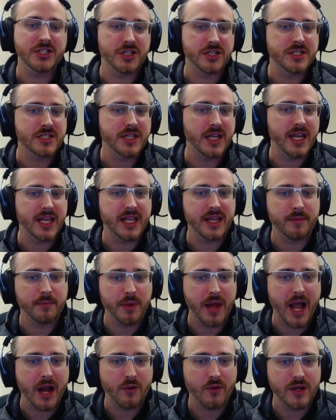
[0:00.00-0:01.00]
just like in
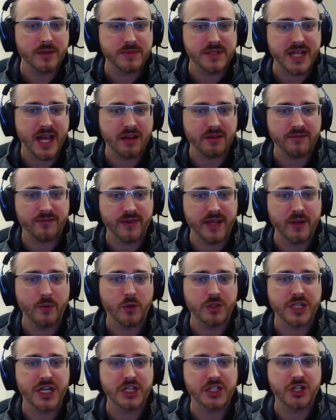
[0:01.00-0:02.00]
Black Rim South Fleet,
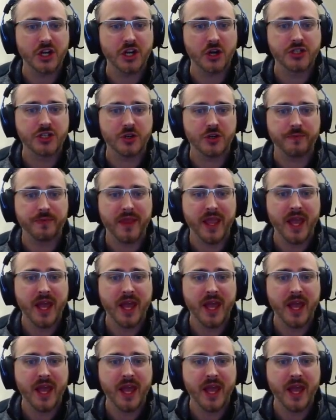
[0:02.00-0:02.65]
which I showed you.